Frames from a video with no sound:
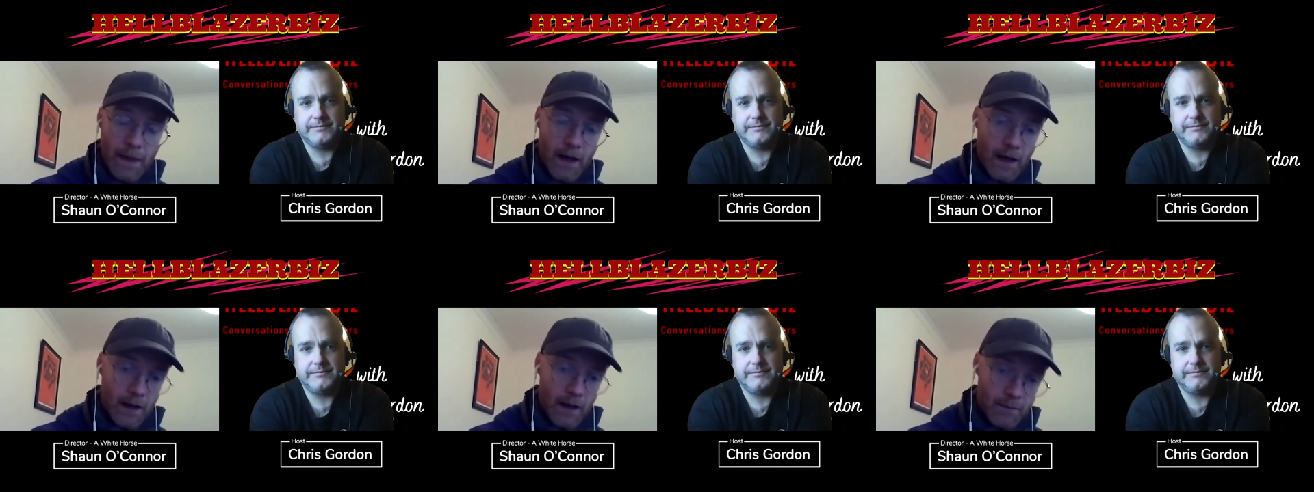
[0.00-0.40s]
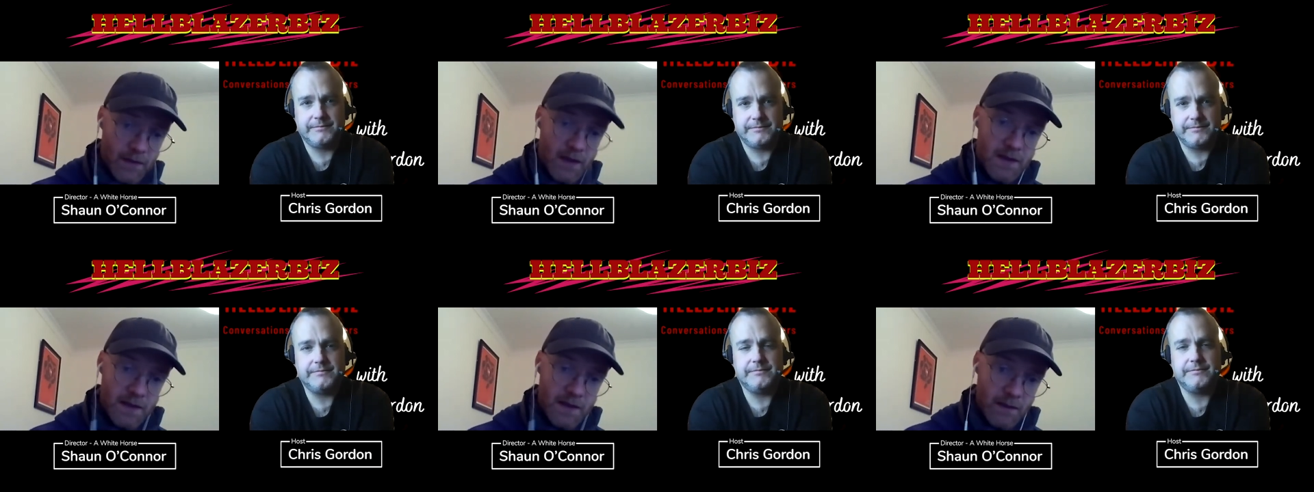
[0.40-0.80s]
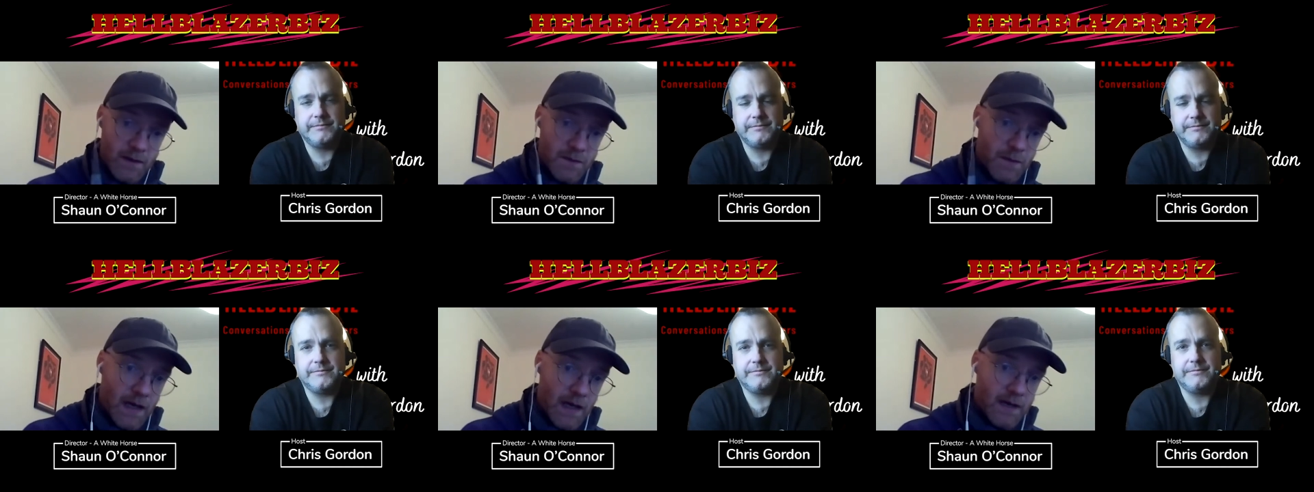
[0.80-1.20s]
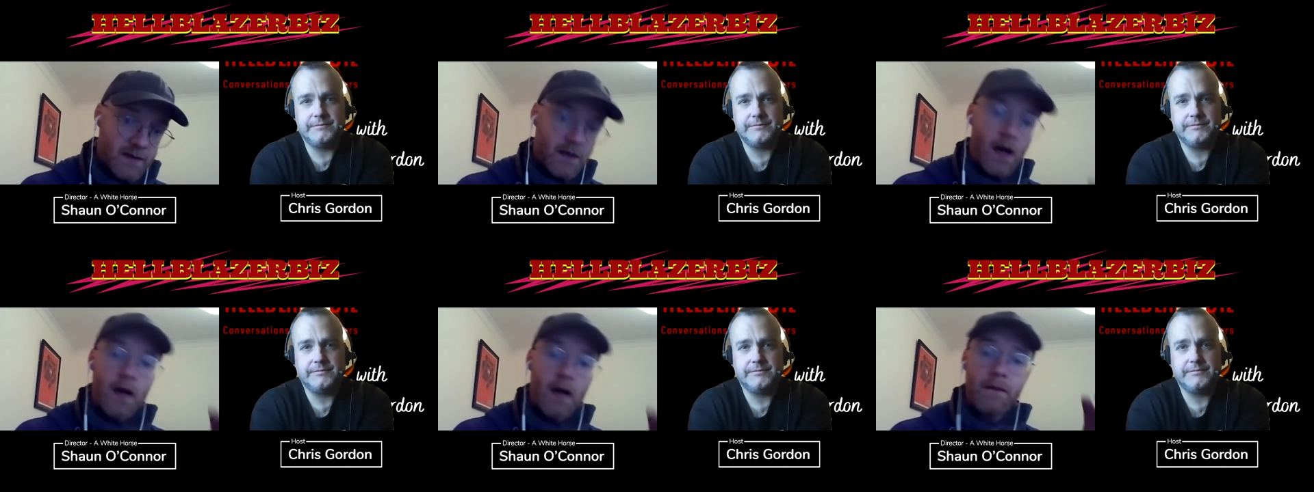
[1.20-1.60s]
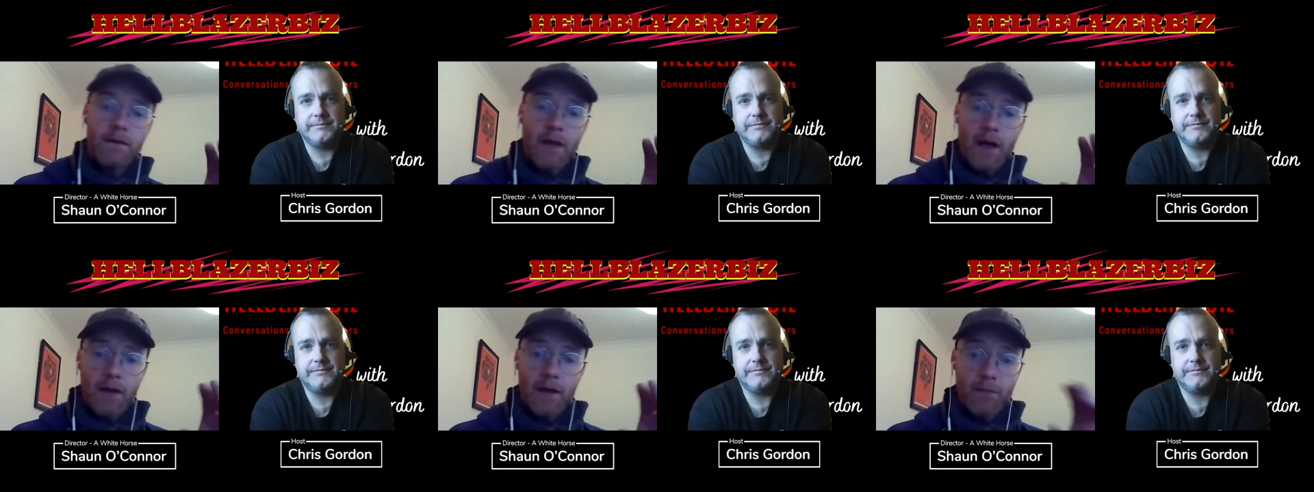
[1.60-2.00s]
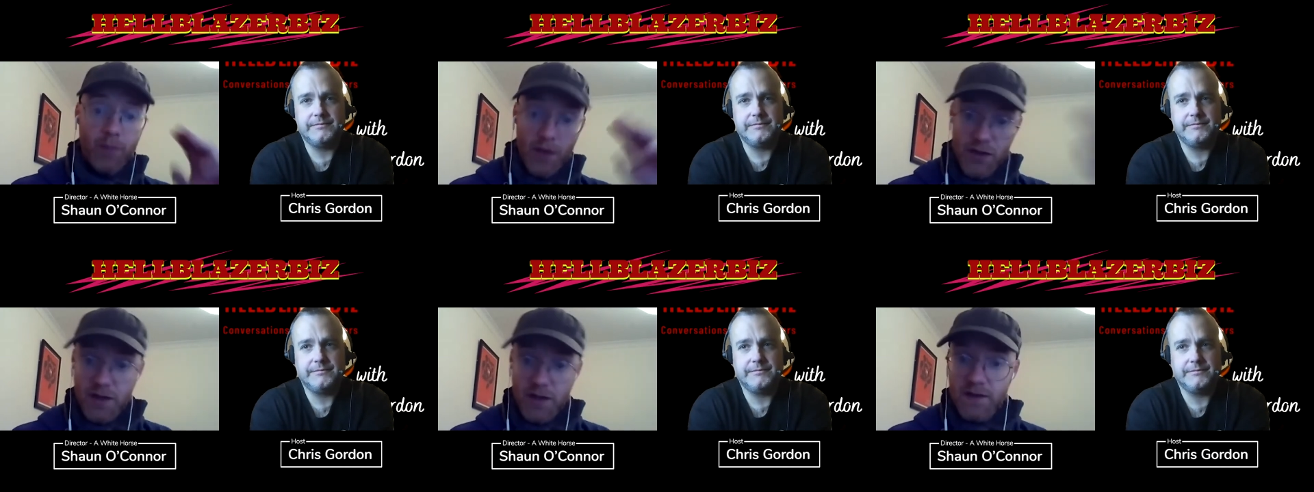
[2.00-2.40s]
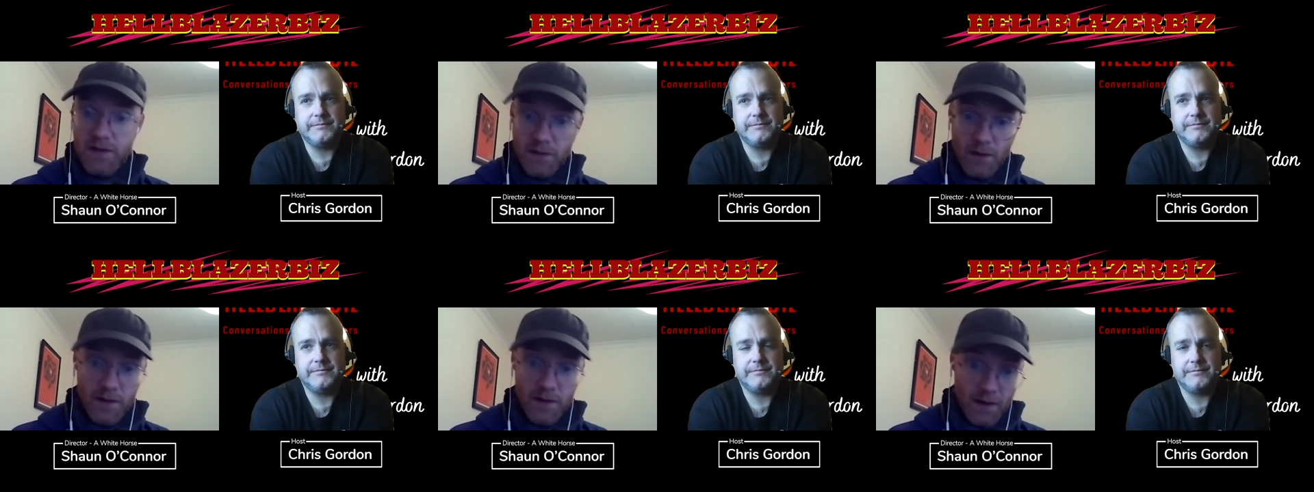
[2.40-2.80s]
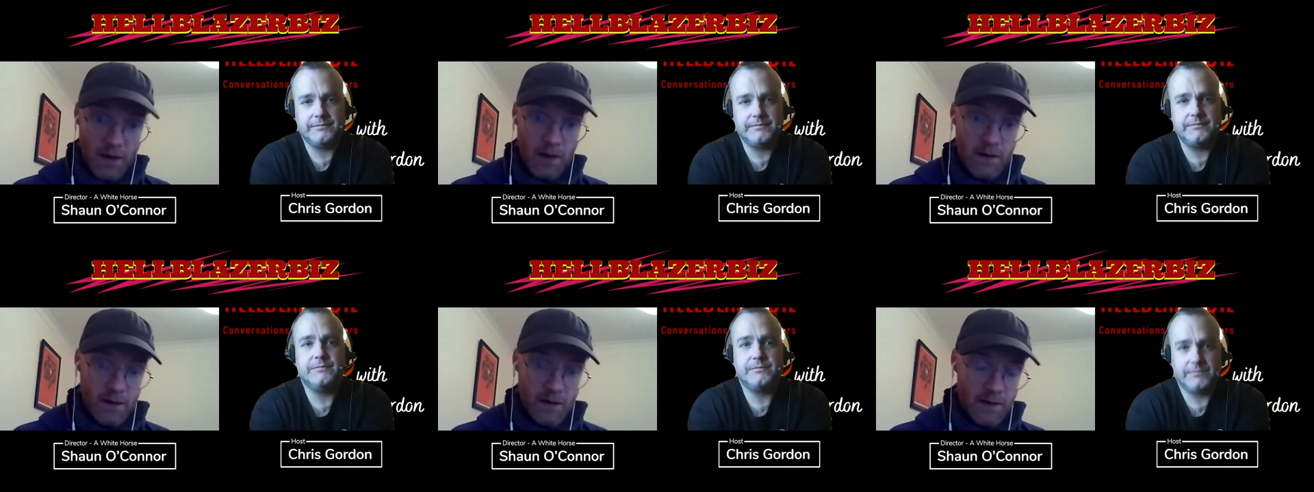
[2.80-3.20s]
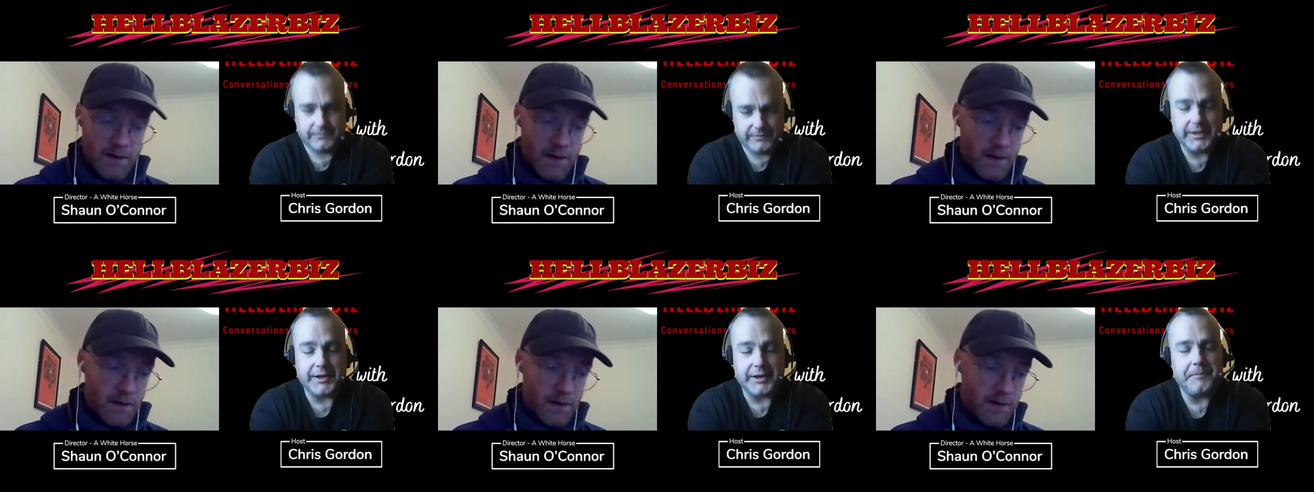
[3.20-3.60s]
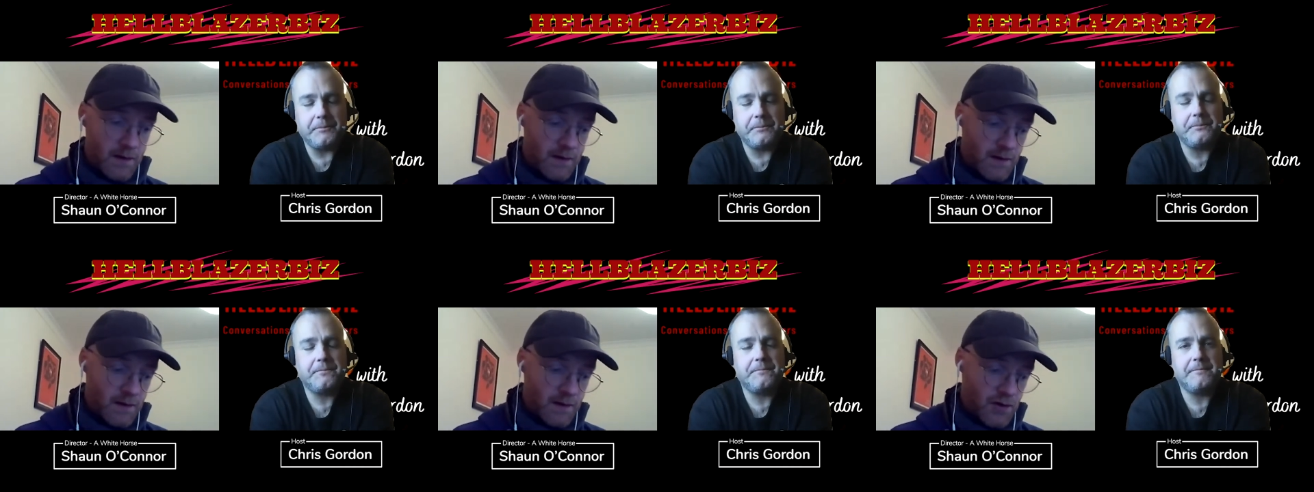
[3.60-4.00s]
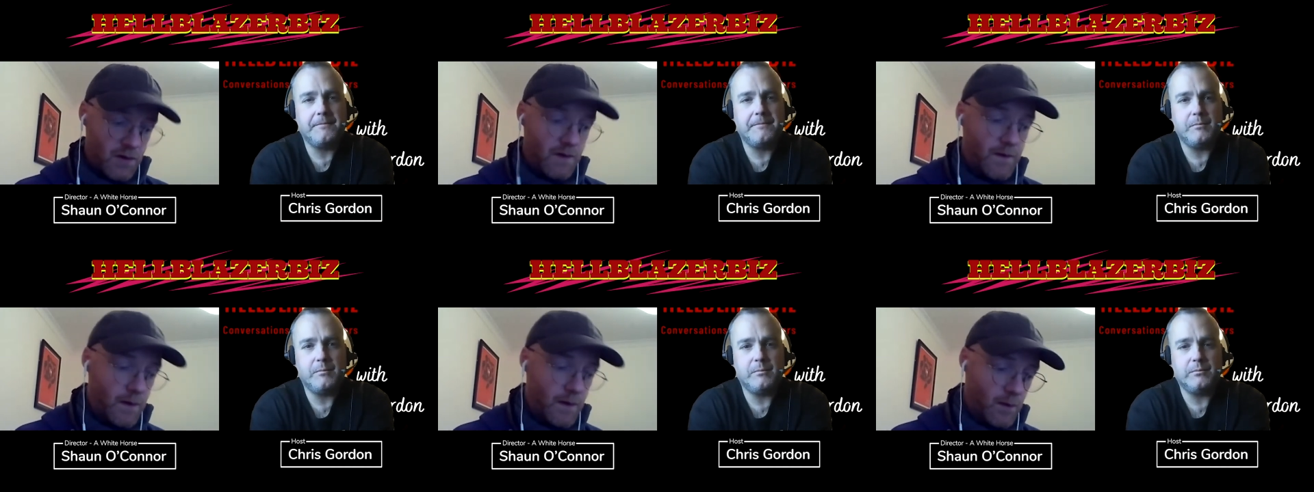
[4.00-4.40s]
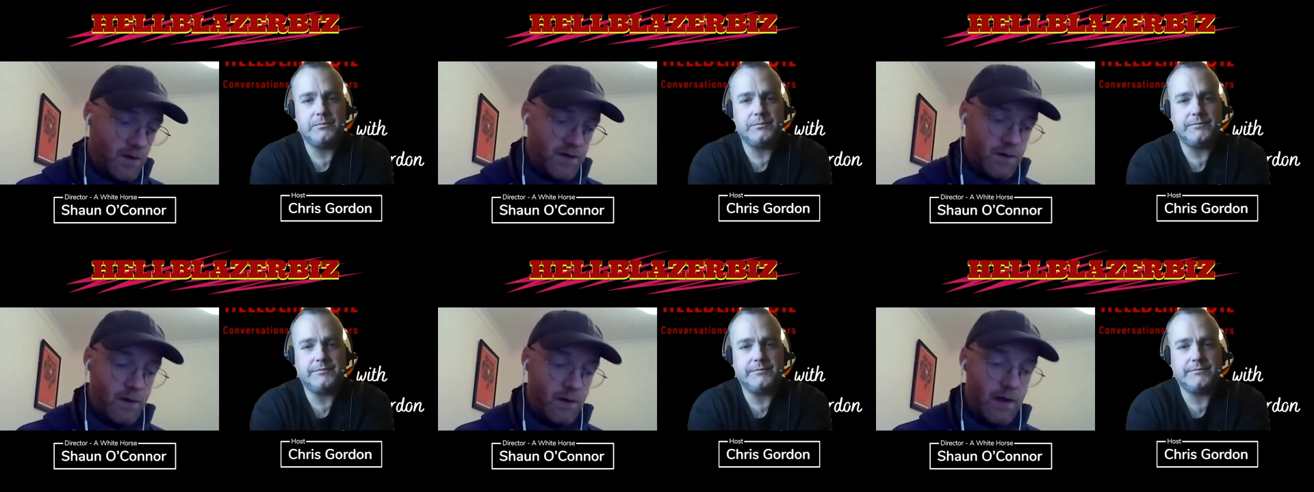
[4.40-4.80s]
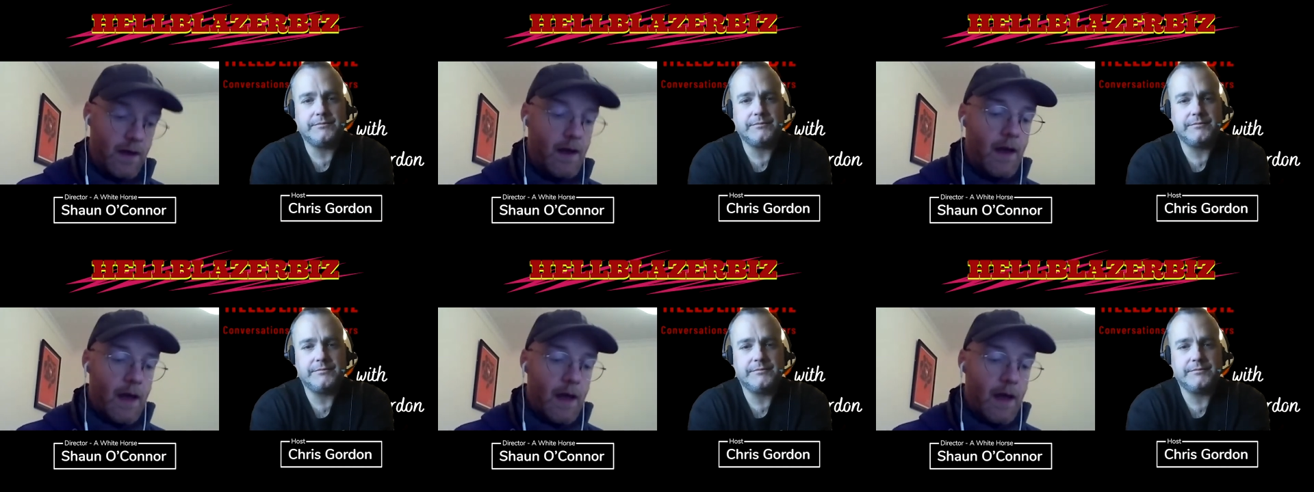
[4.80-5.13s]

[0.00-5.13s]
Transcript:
Speaker 1: a mini series based on Bridget's story, the girl in the short film, her story.